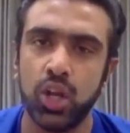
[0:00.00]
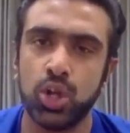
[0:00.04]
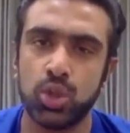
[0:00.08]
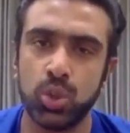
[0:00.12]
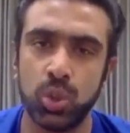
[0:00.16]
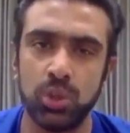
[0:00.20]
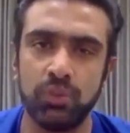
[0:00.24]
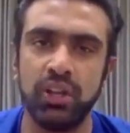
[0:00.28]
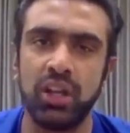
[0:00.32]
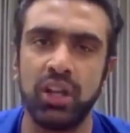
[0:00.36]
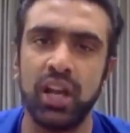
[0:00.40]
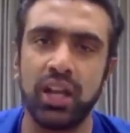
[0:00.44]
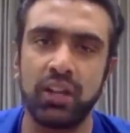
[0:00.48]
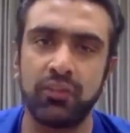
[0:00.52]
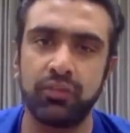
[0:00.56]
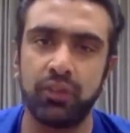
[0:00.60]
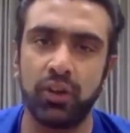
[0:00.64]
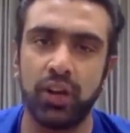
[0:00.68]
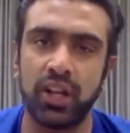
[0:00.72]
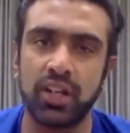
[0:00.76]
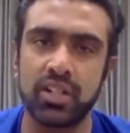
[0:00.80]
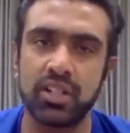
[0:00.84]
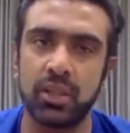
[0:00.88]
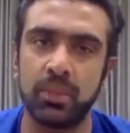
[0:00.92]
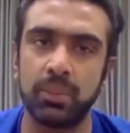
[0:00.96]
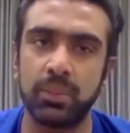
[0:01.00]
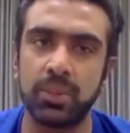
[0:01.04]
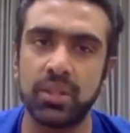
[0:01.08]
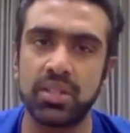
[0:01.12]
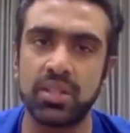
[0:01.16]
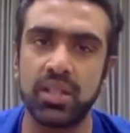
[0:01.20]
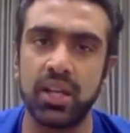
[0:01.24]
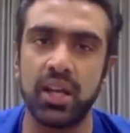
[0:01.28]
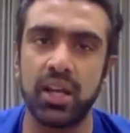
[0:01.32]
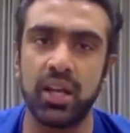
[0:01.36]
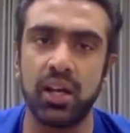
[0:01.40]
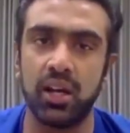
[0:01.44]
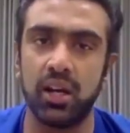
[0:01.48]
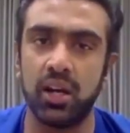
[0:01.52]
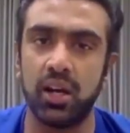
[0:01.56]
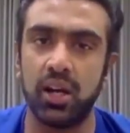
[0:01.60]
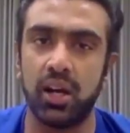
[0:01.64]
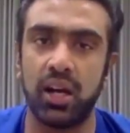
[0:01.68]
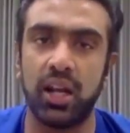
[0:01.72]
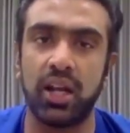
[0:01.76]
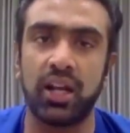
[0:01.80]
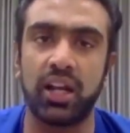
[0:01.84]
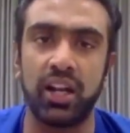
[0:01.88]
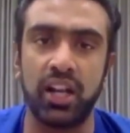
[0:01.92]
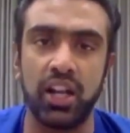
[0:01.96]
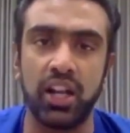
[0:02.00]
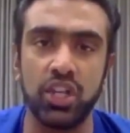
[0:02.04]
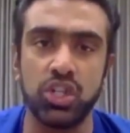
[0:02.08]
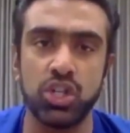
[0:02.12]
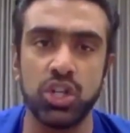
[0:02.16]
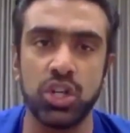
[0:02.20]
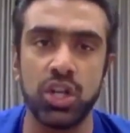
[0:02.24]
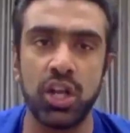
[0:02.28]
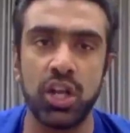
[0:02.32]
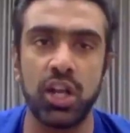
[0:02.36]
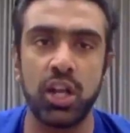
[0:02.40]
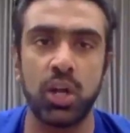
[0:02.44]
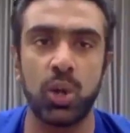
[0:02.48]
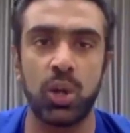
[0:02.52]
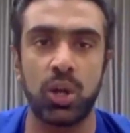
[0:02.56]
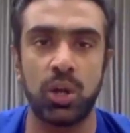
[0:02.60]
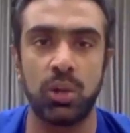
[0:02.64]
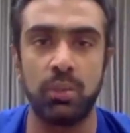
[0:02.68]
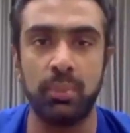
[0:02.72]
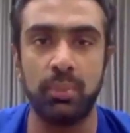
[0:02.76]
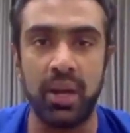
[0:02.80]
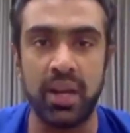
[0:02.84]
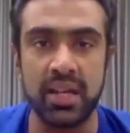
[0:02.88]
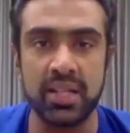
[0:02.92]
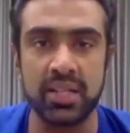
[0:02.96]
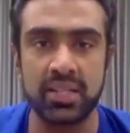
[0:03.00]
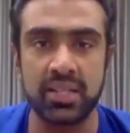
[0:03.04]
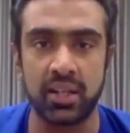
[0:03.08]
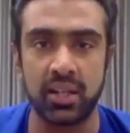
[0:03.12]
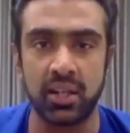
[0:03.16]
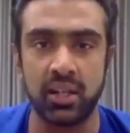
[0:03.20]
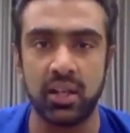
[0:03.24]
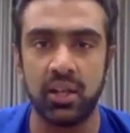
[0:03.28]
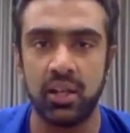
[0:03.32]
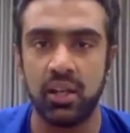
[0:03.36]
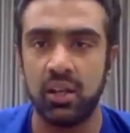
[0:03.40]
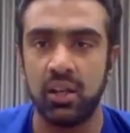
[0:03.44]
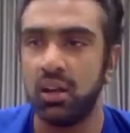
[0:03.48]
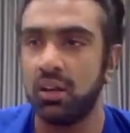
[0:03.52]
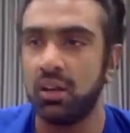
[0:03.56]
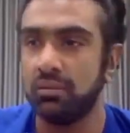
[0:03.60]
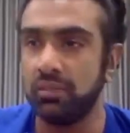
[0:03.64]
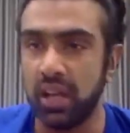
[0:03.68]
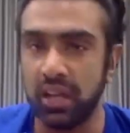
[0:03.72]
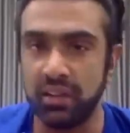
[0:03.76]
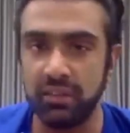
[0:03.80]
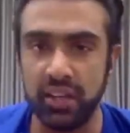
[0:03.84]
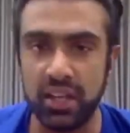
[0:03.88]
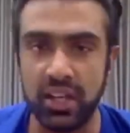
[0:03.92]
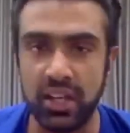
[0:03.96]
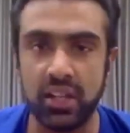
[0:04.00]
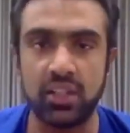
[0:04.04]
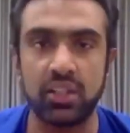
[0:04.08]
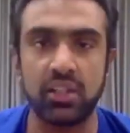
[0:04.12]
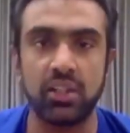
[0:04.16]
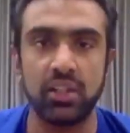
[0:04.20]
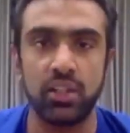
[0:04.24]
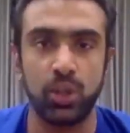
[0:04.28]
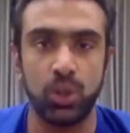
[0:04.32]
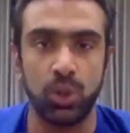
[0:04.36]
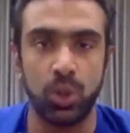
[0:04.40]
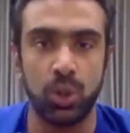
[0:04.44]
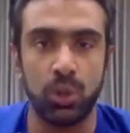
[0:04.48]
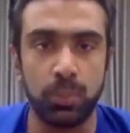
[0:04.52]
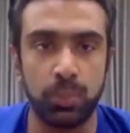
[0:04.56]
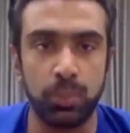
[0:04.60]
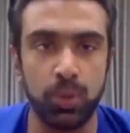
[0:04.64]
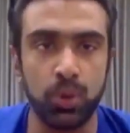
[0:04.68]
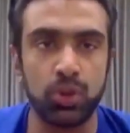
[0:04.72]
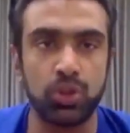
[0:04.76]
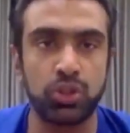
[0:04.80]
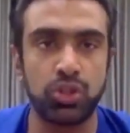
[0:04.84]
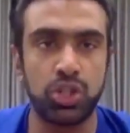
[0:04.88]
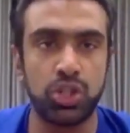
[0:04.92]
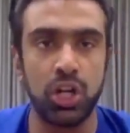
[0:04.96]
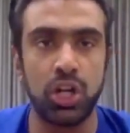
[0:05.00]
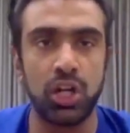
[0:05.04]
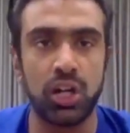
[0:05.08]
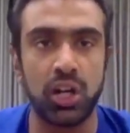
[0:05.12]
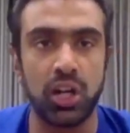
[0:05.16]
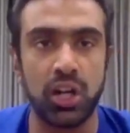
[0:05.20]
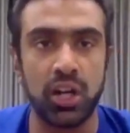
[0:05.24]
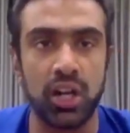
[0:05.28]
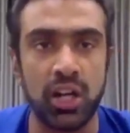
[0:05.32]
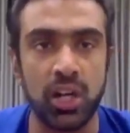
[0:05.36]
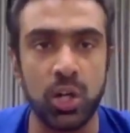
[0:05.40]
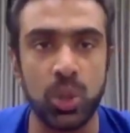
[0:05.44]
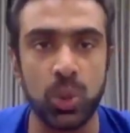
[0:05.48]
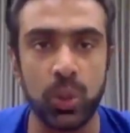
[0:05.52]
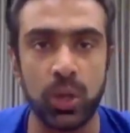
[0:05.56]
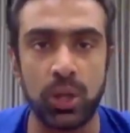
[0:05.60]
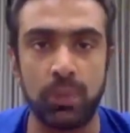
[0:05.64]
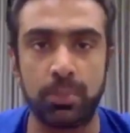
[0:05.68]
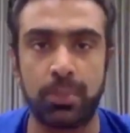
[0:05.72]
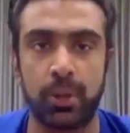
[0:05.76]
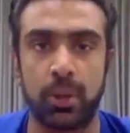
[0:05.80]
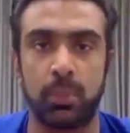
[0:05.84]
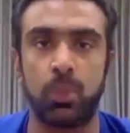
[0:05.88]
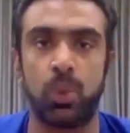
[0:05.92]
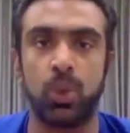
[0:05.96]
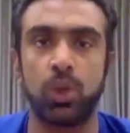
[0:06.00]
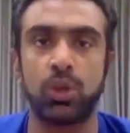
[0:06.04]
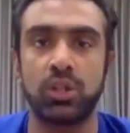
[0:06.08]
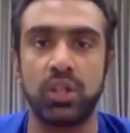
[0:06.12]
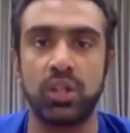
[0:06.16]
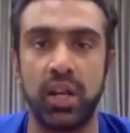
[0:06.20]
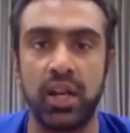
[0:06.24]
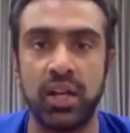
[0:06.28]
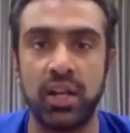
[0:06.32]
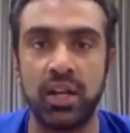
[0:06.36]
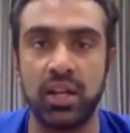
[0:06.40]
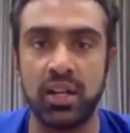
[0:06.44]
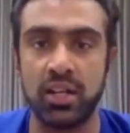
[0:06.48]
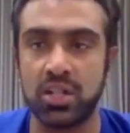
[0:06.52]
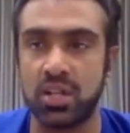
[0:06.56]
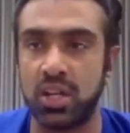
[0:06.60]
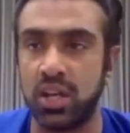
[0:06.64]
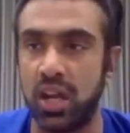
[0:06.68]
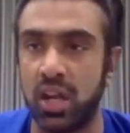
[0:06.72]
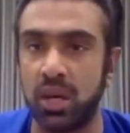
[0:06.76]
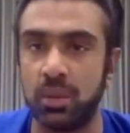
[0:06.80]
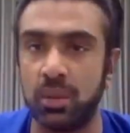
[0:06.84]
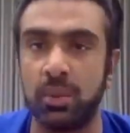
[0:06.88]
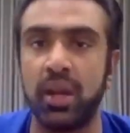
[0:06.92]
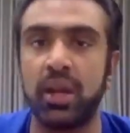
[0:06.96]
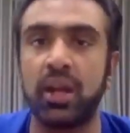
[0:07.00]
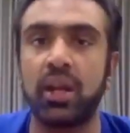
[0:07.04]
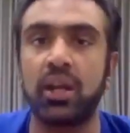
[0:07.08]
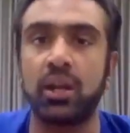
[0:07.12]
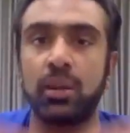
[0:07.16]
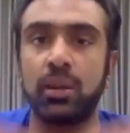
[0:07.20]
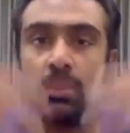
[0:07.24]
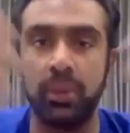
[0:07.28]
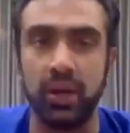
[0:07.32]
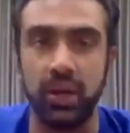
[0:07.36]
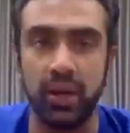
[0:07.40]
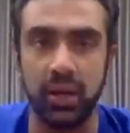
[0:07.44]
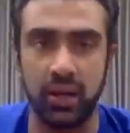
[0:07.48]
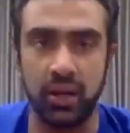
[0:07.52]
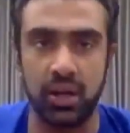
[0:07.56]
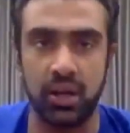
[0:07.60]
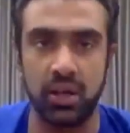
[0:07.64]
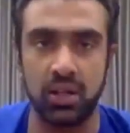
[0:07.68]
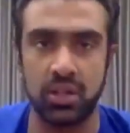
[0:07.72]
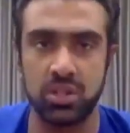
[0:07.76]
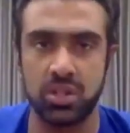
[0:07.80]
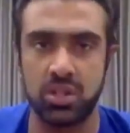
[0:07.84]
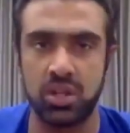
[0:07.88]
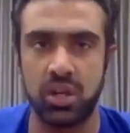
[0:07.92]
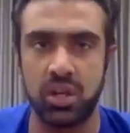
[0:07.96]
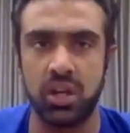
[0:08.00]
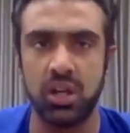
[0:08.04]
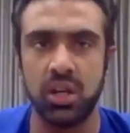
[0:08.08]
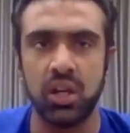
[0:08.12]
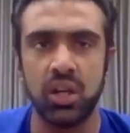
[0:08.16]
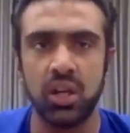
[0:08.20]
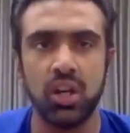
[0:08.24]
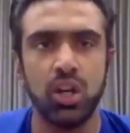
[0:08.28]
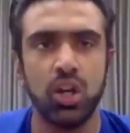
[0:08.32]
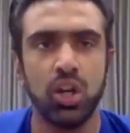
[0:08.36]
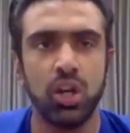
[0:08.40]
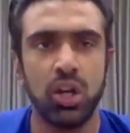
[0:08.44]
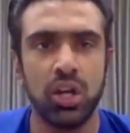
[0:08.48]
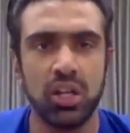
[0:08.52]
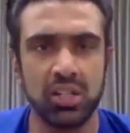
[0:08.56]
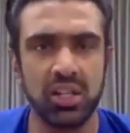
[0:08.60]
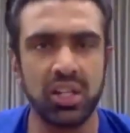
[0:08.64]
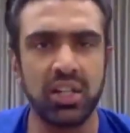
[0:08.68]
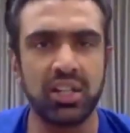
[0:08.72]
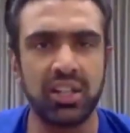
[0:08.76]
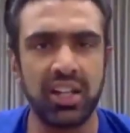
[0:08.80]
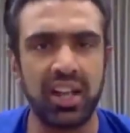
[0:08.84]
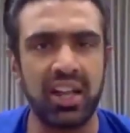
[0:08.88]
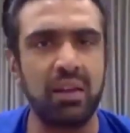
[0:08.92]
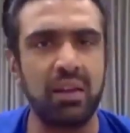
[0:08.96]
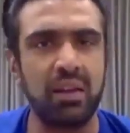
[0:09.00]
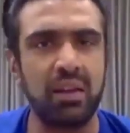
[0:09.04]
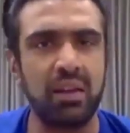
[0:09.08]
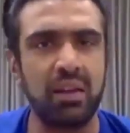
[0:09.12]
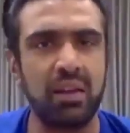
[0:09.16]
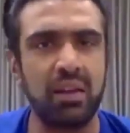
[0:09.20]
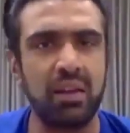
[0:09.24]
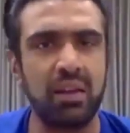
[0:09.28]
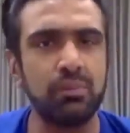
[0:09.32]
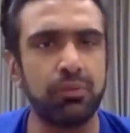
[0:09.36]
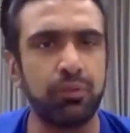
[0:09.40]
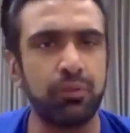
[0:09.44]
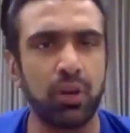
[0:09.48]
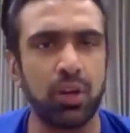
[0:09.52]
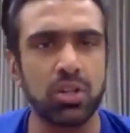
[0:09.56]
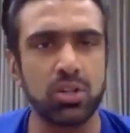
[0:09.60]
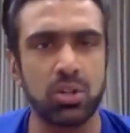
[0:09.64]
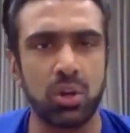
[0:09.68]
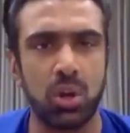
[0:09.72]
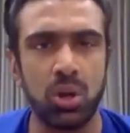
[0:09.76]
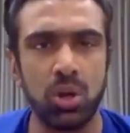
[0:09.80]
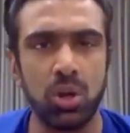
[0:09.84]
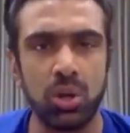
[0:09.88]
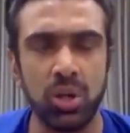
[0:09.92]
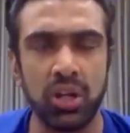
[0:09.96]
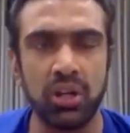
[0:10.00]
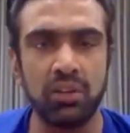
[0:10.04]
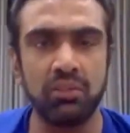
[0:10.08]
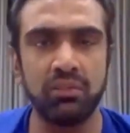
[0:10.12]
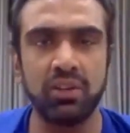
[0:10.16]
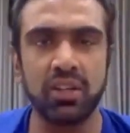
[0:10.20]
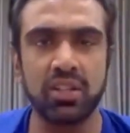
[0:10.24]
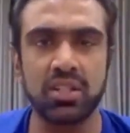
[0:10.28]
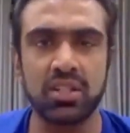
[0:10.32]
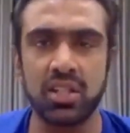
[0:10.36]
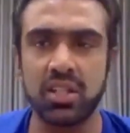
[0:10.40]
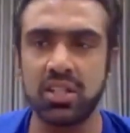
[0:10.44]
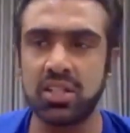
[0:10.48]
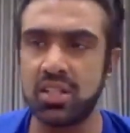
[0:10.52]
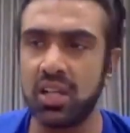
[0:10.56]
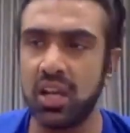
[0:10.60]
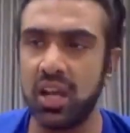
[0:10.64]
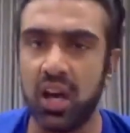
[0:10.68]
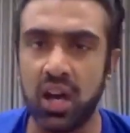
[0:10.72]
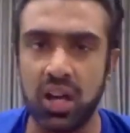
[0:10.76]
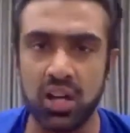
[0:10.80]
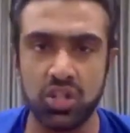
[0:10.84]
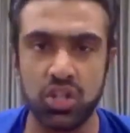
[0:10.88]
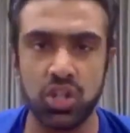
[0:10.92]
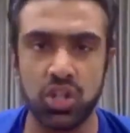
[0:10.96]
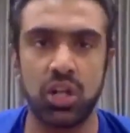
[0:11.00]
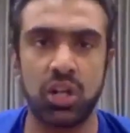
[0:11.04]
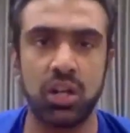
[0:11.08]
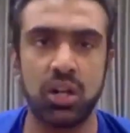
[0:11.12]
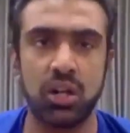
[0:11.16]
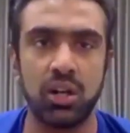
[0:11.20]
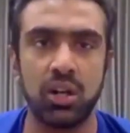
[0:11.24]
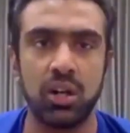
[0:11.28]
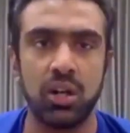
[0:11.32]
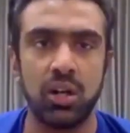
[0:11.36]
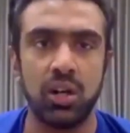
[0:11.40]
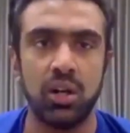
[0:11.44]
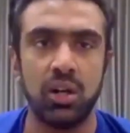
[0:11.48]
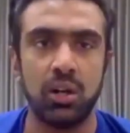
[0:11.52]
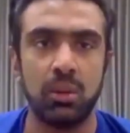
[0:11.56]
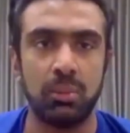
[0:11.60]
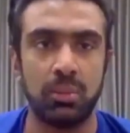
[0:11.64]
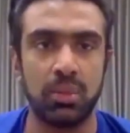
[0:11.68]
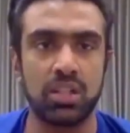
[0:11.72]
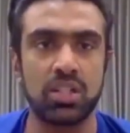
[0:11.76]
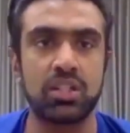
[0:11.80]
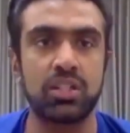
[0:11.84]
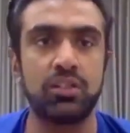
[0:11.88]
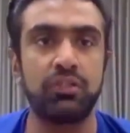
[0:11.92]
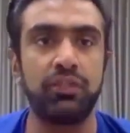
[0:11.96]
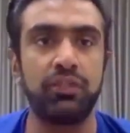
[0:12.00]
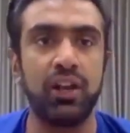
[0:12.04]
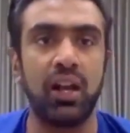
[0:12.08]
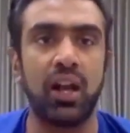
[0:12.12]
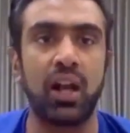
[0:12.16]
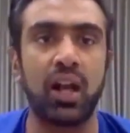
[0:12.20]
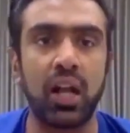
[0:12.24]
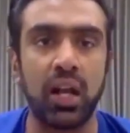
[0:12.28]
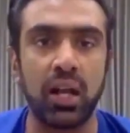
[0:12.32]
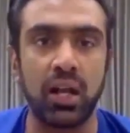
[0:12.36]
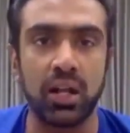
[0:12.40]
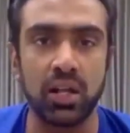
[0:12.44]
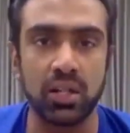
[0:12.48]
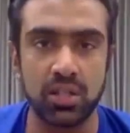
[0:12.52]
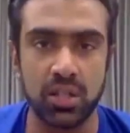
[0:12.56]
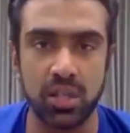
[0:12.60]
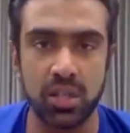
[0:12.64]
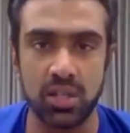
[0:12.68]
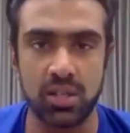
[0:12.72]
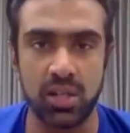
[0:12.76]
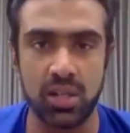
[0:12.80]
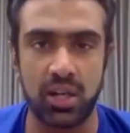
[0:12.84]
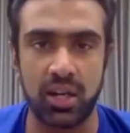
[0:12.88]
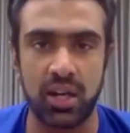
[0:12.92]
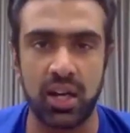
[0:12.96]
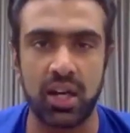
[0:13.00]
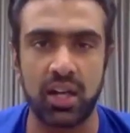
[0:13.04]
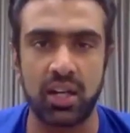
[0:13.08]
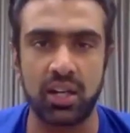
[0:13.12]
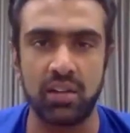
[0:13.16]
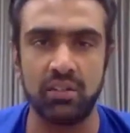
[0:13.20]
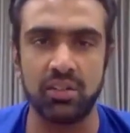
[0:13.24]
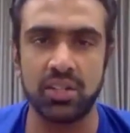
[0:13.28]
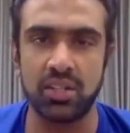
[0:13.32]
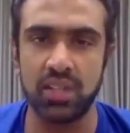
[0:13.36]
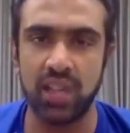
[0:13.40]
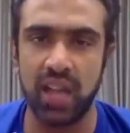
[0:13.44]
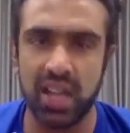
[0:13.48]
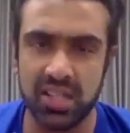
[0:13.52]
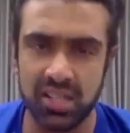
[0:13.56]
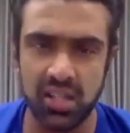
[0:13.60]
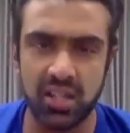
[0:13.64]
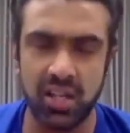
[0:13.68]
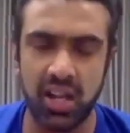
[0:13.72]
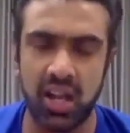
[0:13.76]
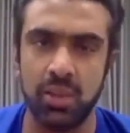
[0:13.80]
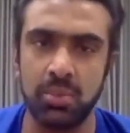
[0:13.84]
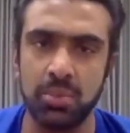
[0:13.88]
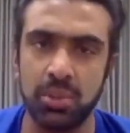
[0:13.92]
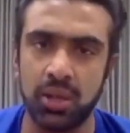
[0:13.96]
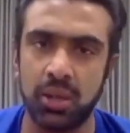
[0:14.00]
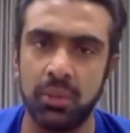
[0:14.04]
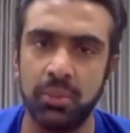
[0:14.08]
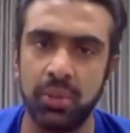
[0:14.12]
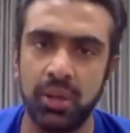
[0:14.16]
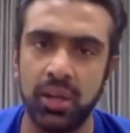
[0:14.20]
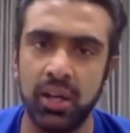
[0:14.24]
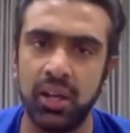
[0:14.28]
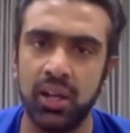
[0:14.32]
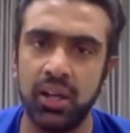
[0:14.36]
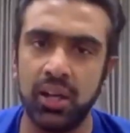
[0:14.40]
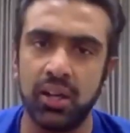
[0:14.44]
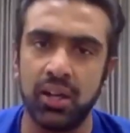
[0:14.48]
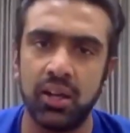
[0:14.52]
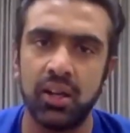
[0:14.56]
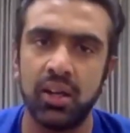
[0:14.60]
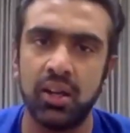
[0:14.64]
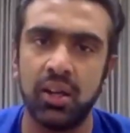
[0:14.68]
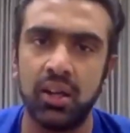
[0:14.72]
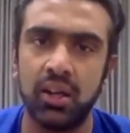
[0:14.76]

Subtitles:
Should we, like, for example, say like an engineering or a medicine, where we, you know, put children into it, promote the industry and make it a bigger industry, is it time for us all to invest and say our children must feel agriculture is attractive? Has the time come really?